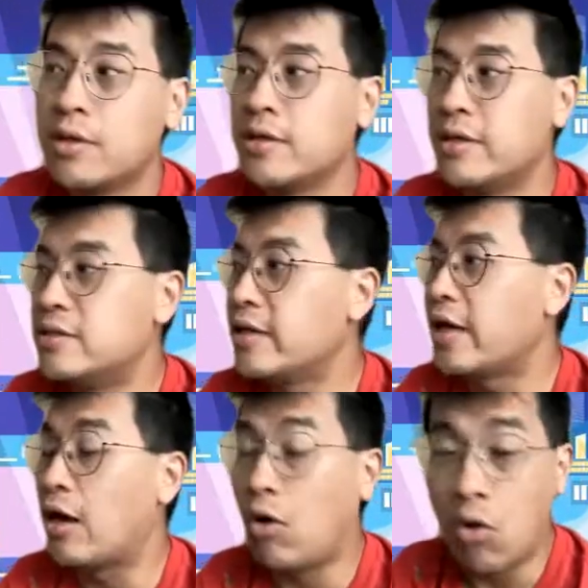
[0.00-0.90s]
Is it
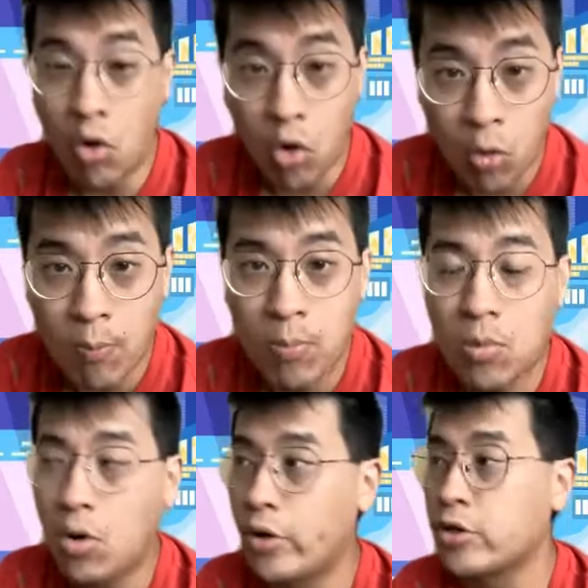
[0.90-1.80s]
at home
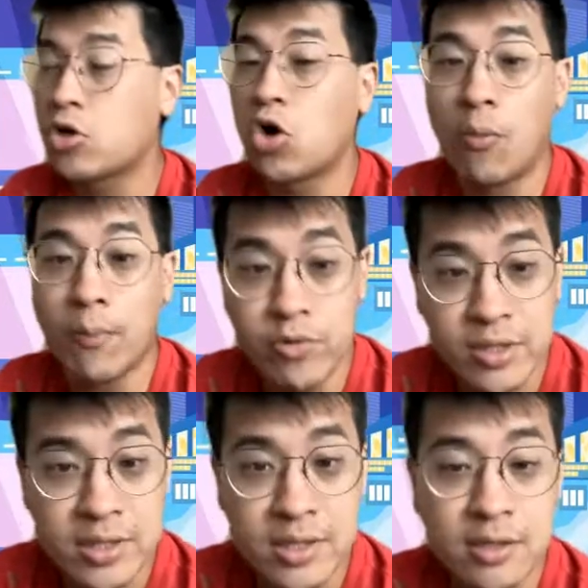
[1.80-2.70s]
or your
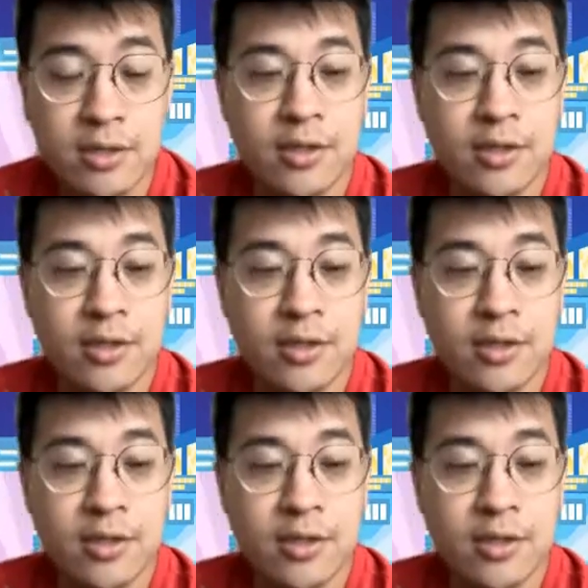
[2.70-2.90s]
community